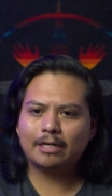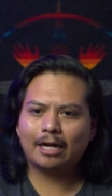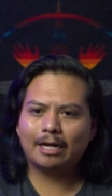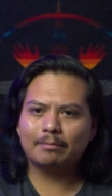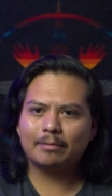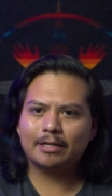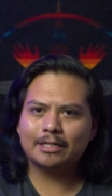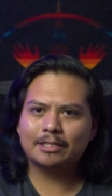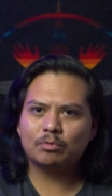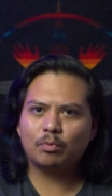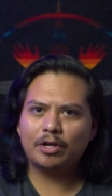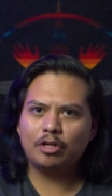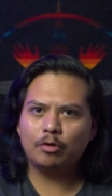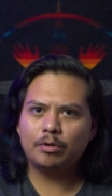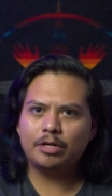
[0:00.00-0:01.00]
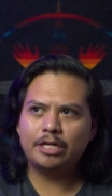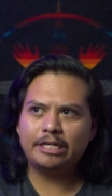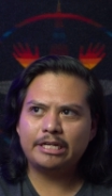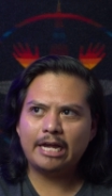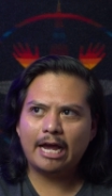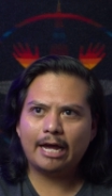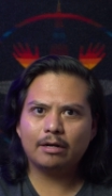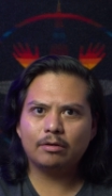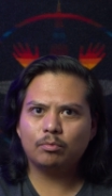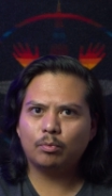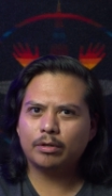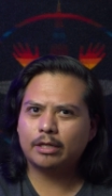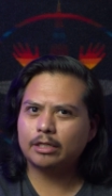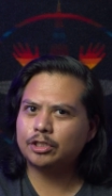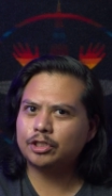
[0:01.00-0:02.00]
time, like, it's what you get
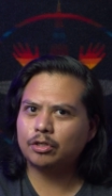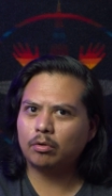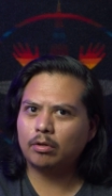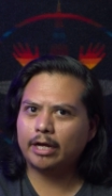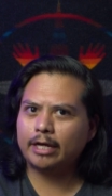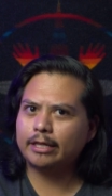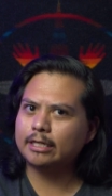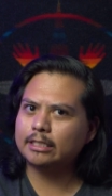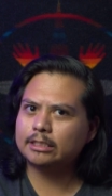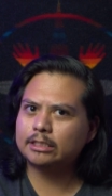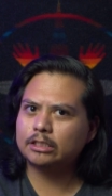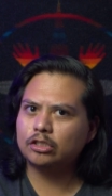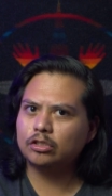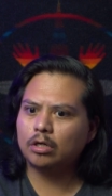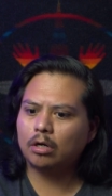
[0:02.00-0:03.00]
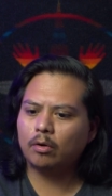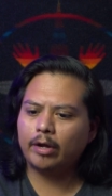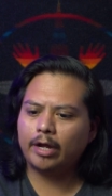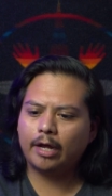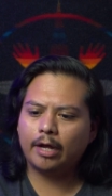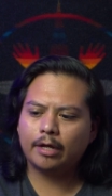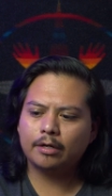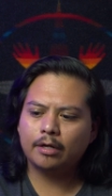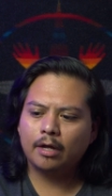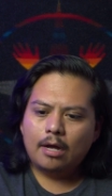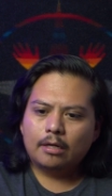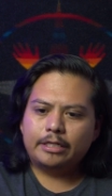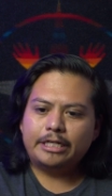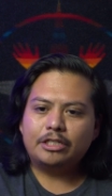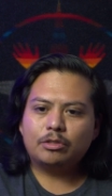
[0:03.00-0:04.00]
with a show like this, you know? And
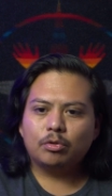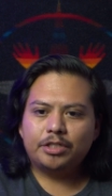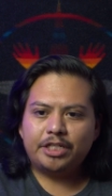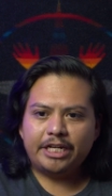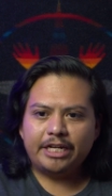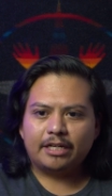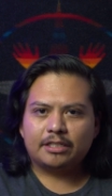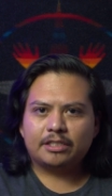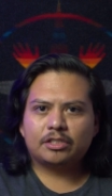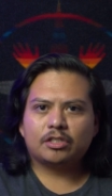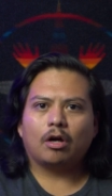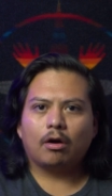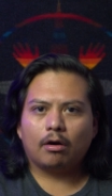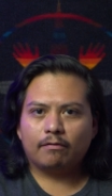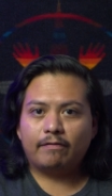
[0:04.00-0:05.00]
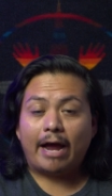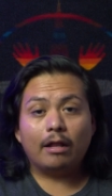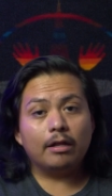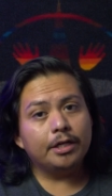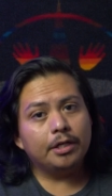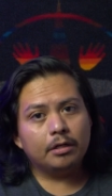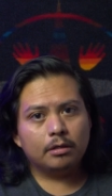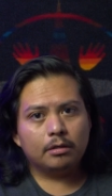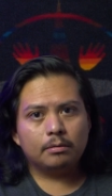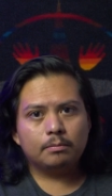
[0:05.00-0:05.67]
these critiques are valid.